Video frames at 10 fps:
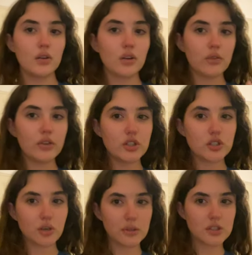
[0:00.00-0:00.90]
Not really
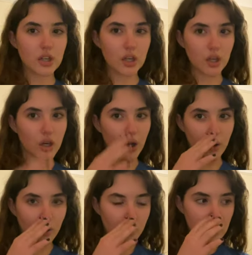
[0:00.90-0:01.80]
sure where it's gonna
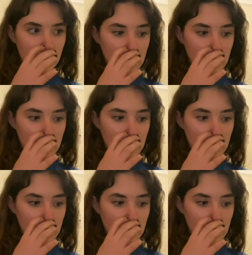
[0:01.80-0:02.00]
go.